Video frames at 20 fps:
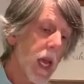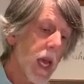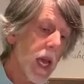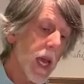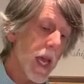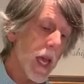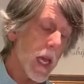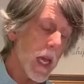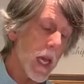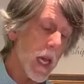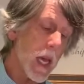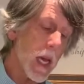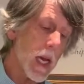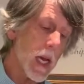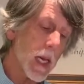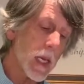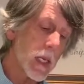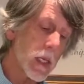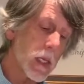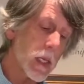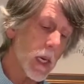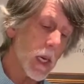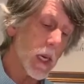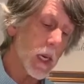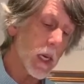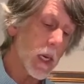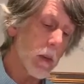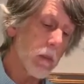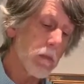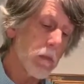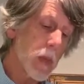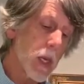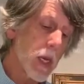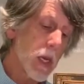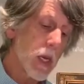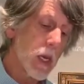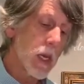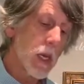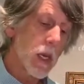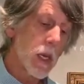And
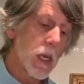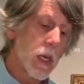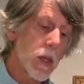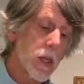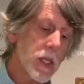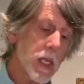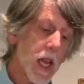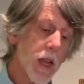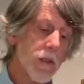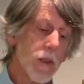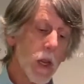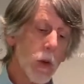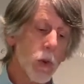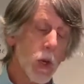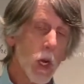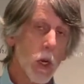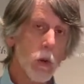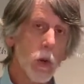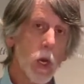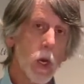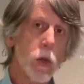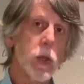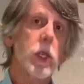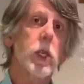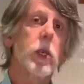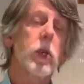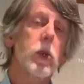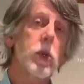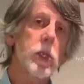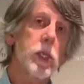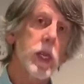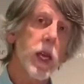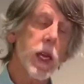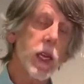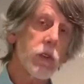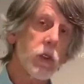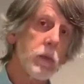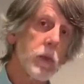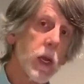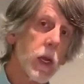the Santa Fe Railroad used Native
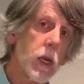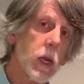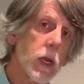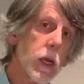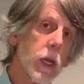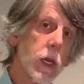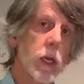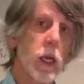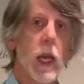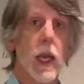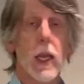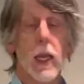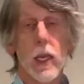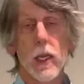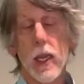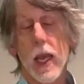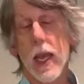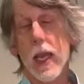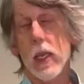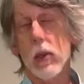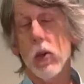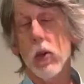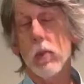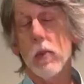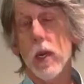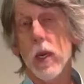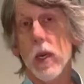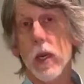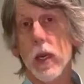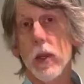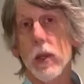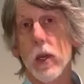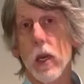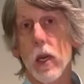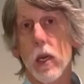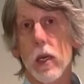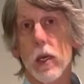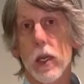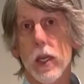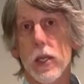American and Anglo-American
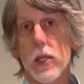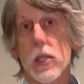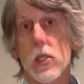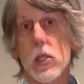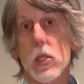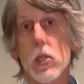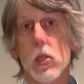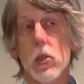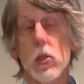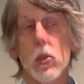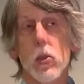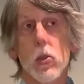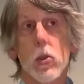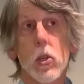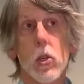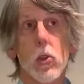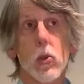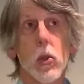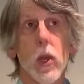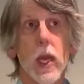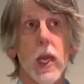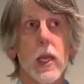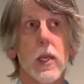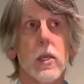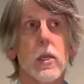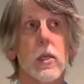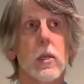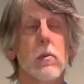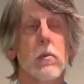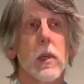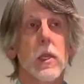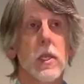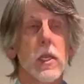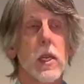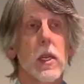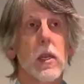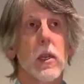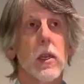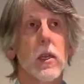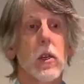artists to create
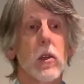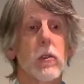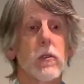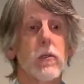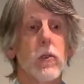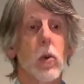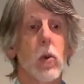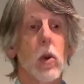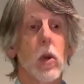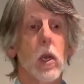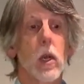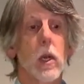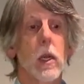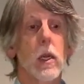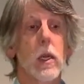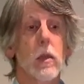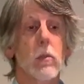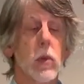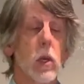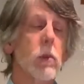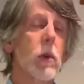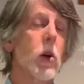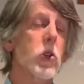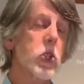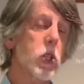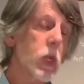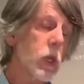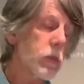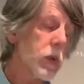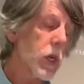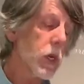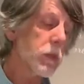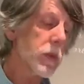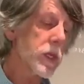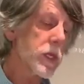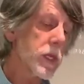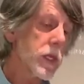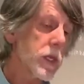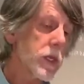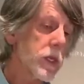material for promotional purposes,